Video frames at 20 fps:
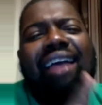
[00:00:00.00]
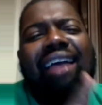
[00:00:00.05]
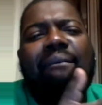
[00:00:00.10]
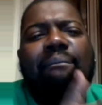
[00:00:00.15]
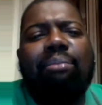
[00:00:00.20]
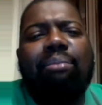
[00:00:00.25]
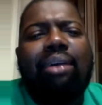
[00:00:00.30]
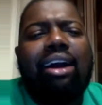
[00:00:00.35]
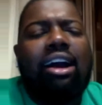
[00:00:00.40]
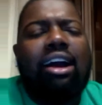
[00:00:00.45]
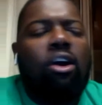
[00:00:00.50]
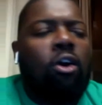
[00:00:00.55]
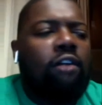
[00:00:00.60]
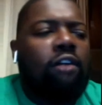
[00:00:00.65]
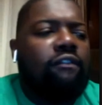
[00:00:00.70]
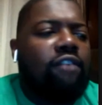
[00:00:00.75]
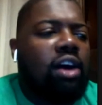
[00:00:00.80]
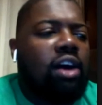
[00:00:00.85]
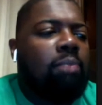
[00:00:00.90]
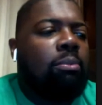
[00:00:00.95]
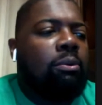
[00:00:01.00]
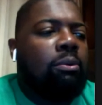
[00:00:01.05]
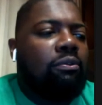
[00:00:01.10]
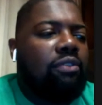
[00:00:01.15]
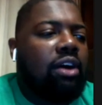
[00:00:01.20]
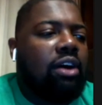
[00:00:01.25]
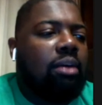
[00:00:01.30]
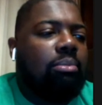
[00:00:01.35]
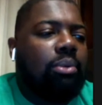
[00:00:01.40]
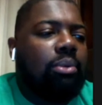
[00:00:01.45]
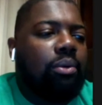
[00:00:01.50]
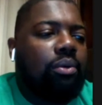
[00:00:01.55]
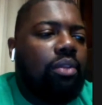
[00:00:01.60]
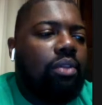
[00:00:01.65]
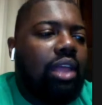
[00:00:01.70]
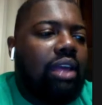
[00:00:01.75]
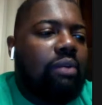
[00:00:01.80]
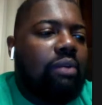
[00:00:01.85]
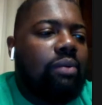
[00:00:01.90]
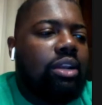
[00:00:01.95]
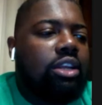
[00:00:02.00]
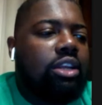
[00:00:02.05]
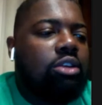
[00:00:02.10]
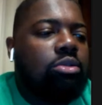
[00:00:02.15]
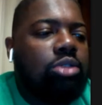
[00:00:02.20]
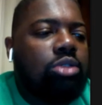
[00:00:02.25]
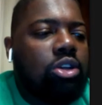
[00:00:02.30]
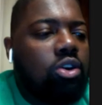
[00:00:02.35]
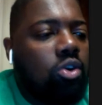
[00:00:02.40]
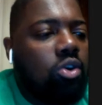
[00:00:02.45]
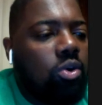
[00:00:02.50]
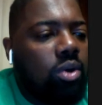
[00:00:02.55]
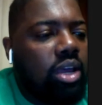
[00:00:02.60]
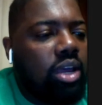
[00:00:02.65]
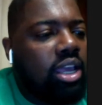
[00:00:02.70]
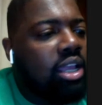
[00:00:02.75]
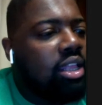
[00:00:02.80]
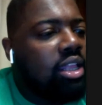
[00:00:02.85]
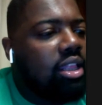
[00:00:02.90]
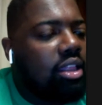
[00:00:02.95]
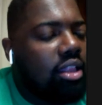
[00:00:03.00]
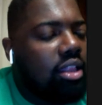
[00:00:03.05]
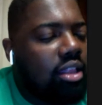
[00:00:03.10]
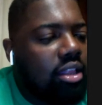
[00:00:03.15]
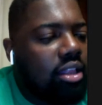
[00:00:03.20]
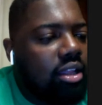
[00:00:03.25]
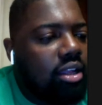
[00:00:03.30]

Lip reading: Damn, bro, or fumble. What are you doing?